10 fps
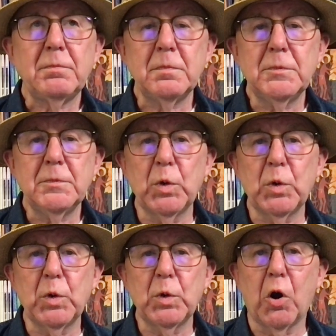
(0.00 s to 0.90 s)
the
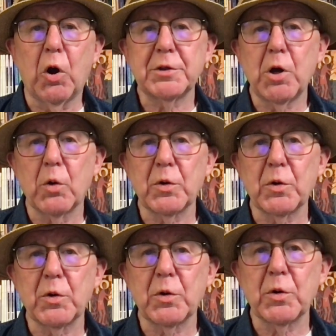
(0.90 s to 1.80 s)
word God
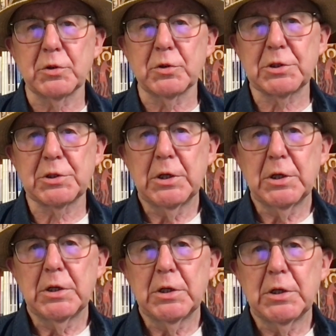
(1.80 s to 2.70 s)
corresponds
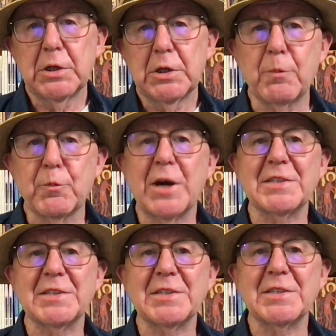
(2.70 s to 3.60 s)
to a
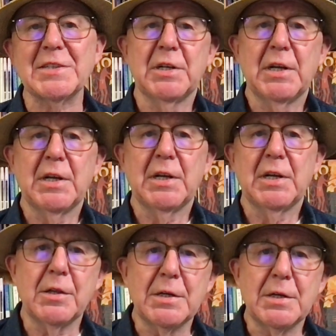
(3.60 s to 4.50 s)
presence
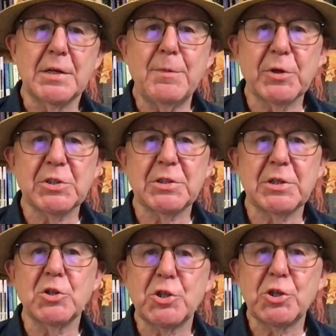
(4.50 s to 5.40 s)
in the deepest
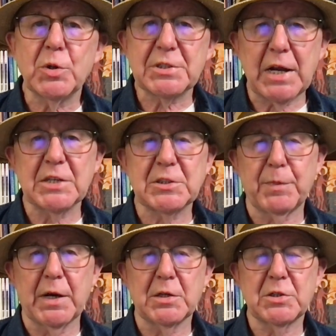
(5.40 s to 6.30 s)
and truest
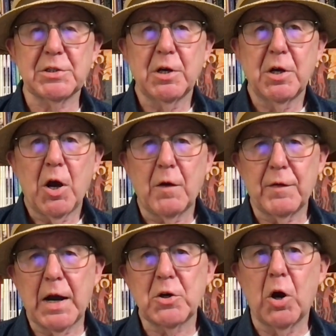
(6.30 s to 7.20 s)
aspects of
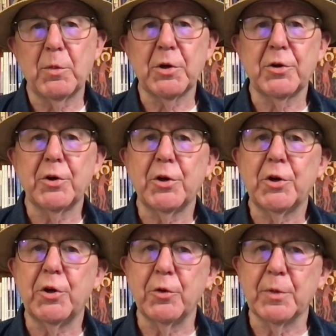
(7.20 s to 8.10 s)
our common
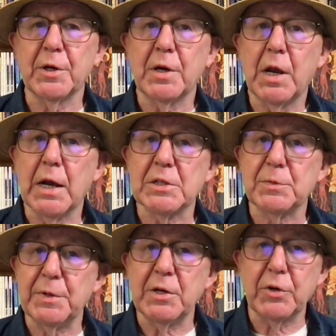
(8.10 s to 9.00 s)
human
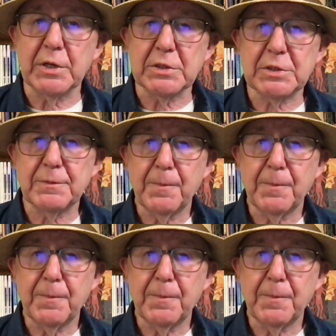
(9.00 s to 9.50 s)
experience.